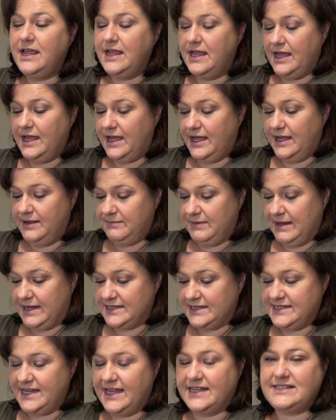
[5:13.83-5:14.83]
um,
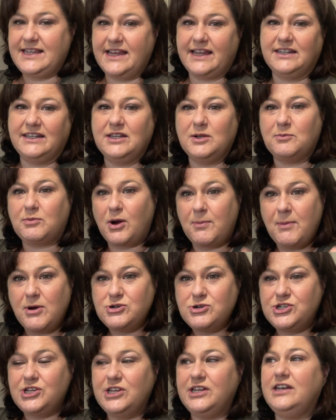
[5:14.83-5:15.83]
because he has like a little
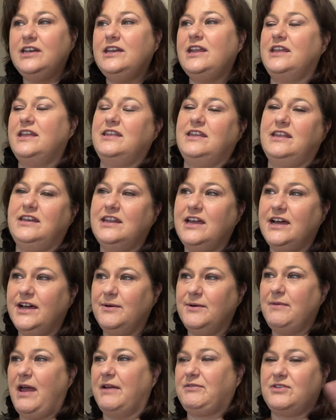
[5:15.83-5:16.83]
promotion. And then
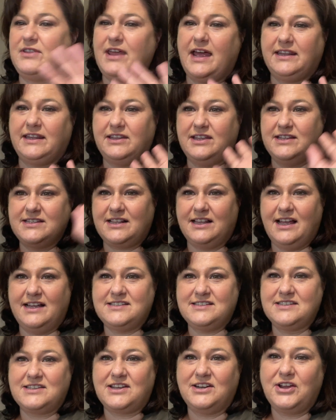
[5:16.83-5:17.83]
um, after that, his
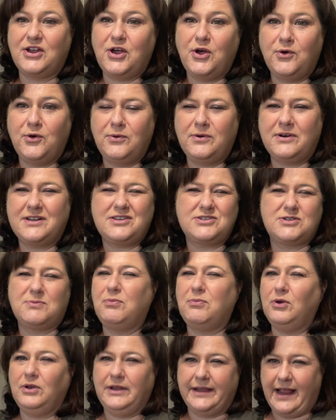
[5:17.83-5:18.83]
class is going to go, there's a
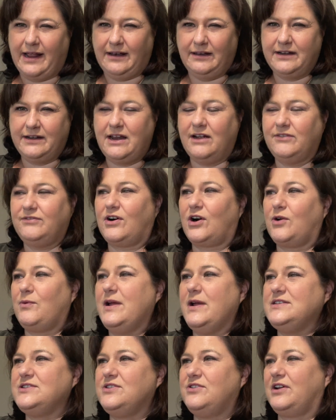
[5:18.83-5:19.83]
bowling alley not far
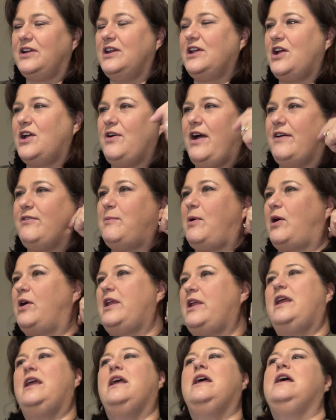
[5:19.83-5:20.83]
away. So they're going to go have a
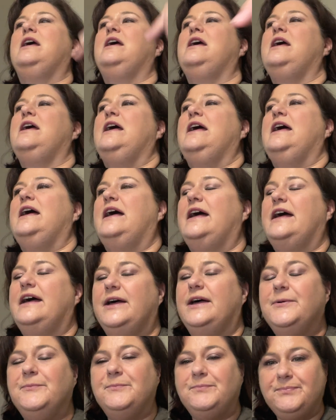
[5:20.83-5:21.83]
party.
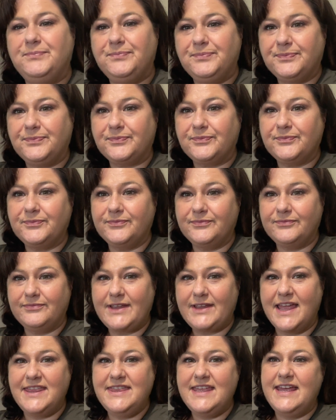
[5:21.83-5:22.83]
Um,
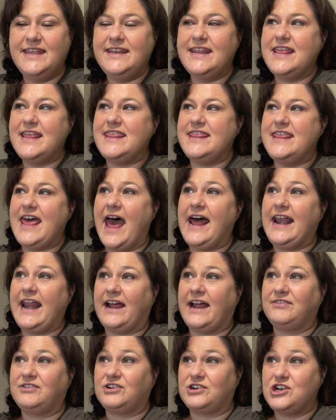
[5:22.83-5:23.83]
and then that
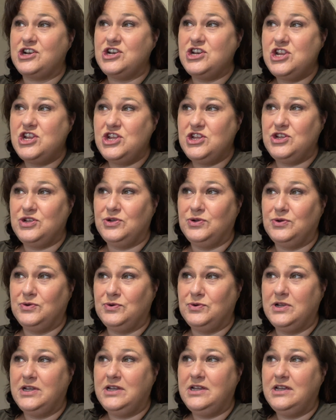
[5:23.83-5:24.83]

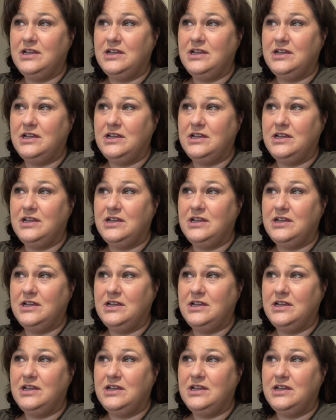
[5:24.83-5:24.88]
afternoon,